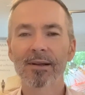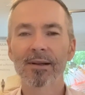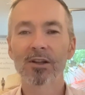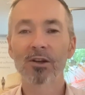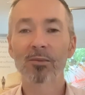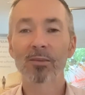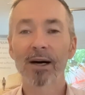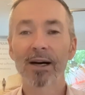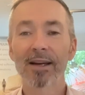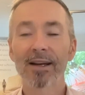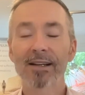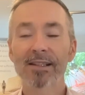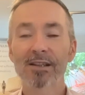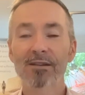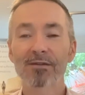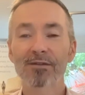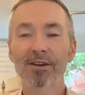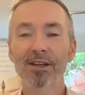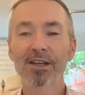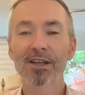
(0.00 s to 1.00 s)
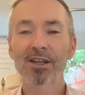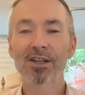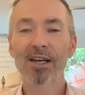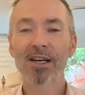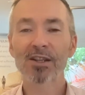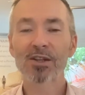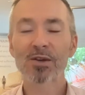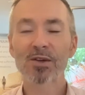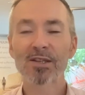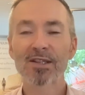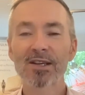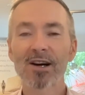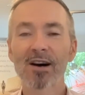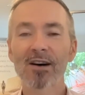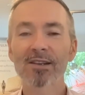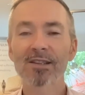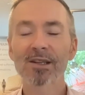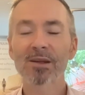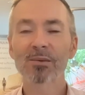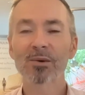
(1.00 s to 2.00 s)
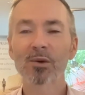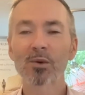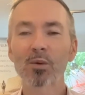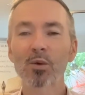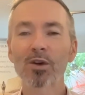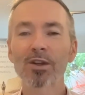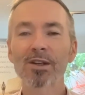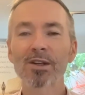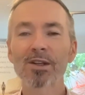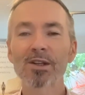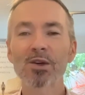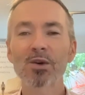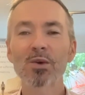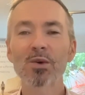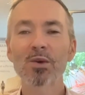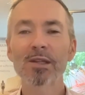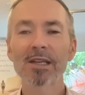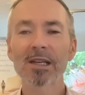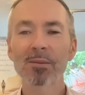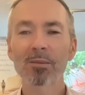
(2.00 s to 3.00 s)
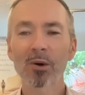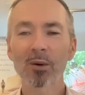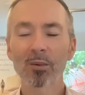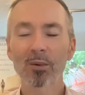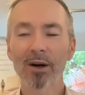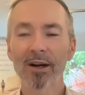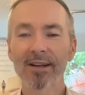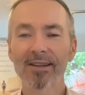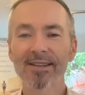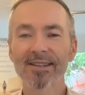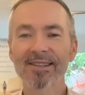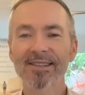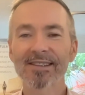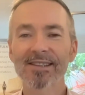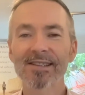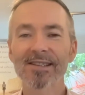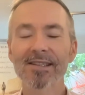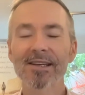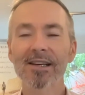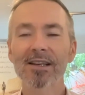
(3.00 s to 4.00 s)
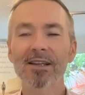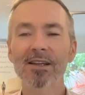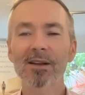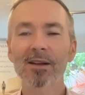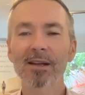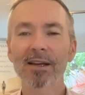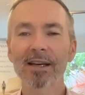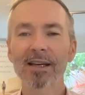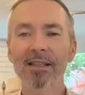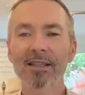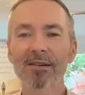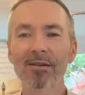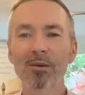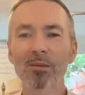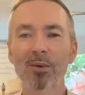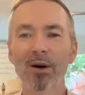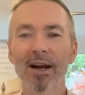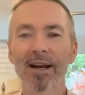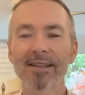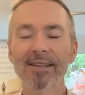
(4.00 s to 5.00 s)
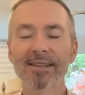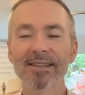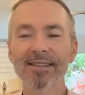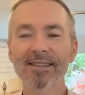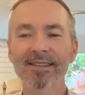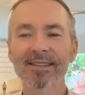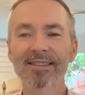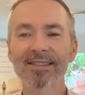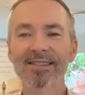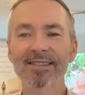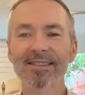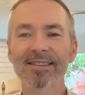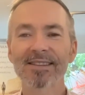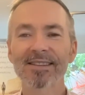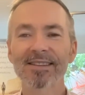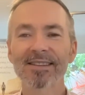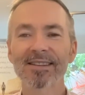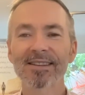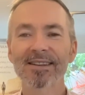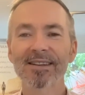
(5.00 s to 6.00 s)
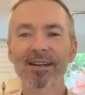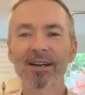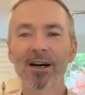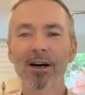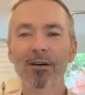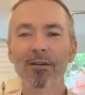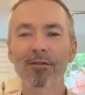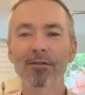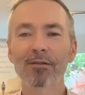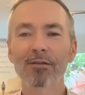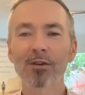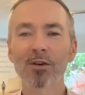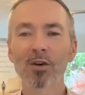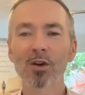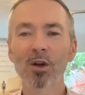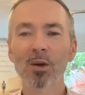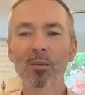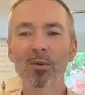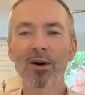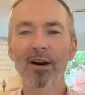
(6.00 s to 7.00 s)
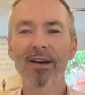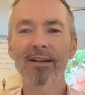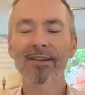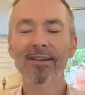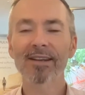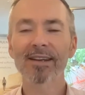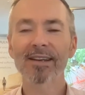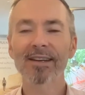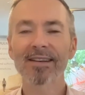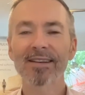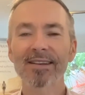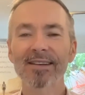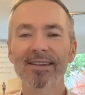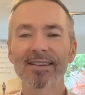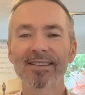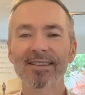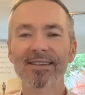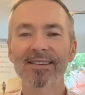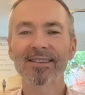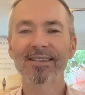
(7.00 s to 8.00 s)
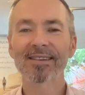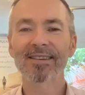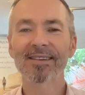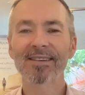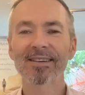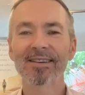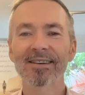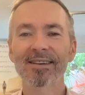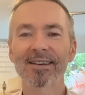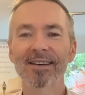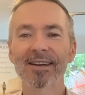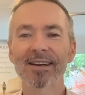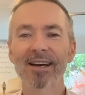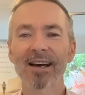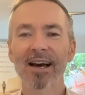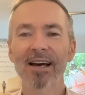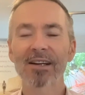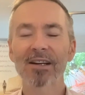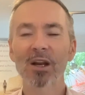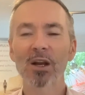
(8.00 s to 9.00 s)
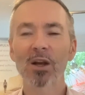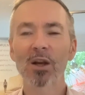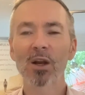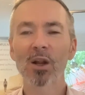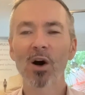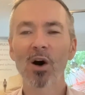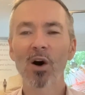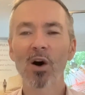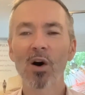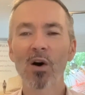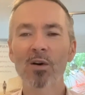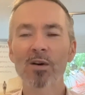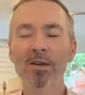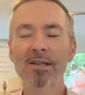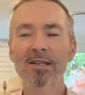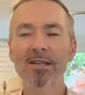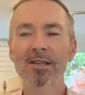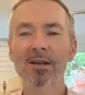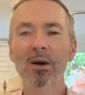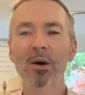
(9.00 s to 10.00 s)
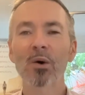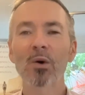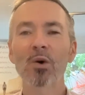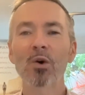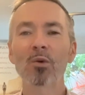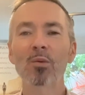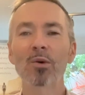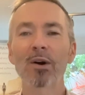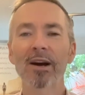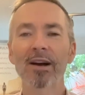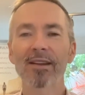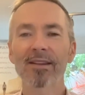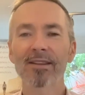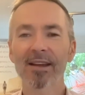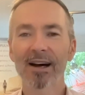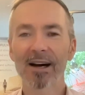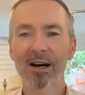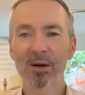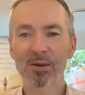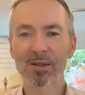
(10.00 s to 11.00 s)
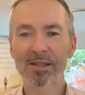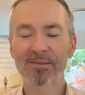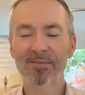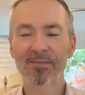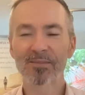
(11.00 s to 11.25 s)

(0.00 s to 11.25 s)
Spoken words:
You might like to finish as you started with one or two deeper breaths to signal the end of the practice. A full breath in and a long, slow breath out.